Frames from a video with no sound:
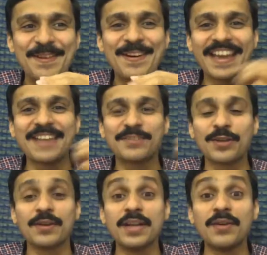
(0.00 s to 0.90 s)
Okay,
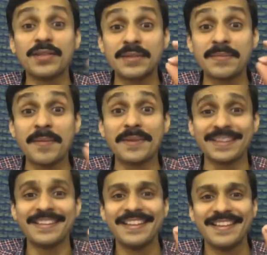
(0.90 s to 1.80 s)
so now
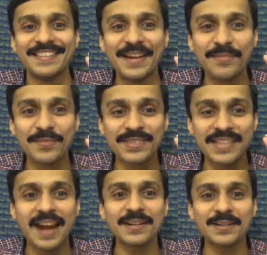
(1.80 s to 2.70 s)
remember that if you
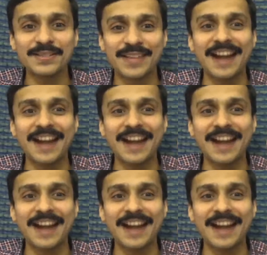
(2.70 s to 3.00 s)
start